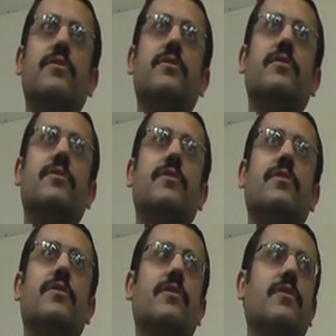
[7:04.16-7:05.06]

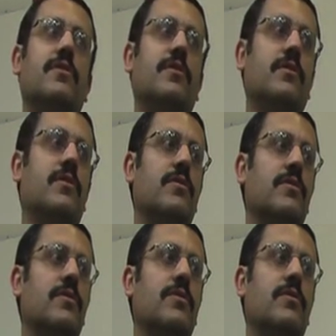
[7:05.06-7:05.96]

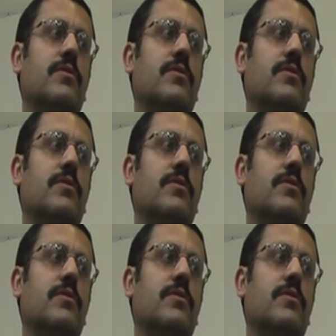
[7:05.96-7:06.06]
(silence)